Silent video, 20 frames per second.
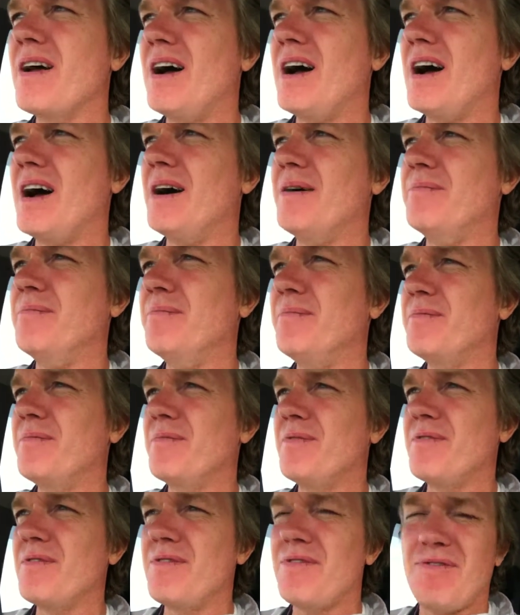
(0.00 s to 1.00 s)
um,
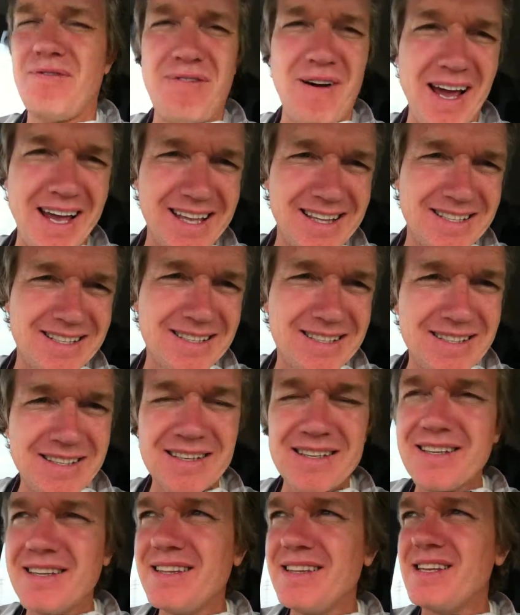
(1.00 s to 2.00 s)
fight
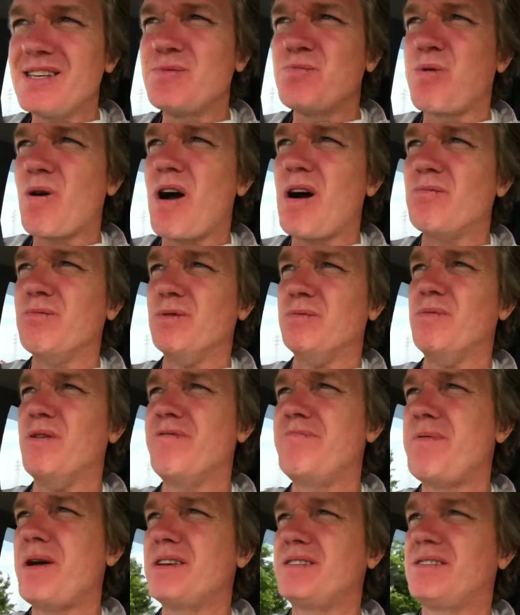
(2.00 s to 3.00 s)
this problem
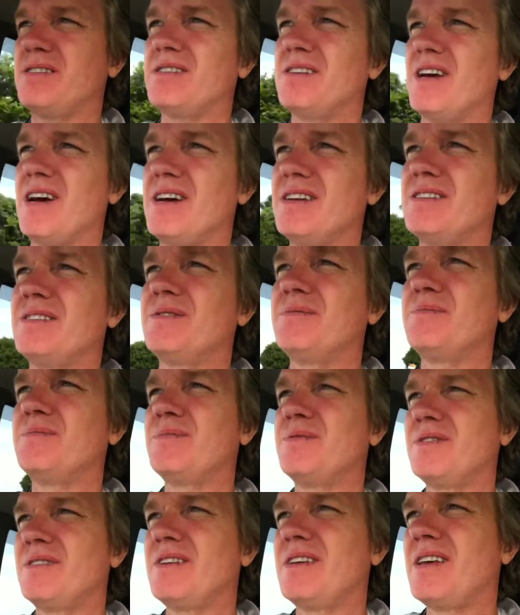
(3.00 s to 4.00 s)
of pesticides.
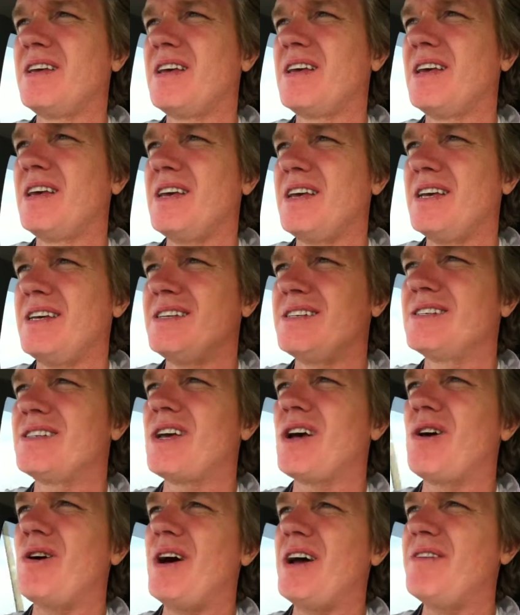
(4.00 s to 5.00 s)

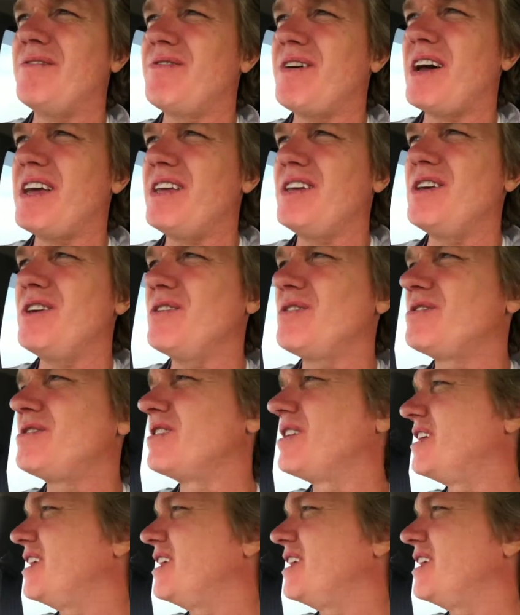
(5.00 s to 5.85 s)
So I invite you to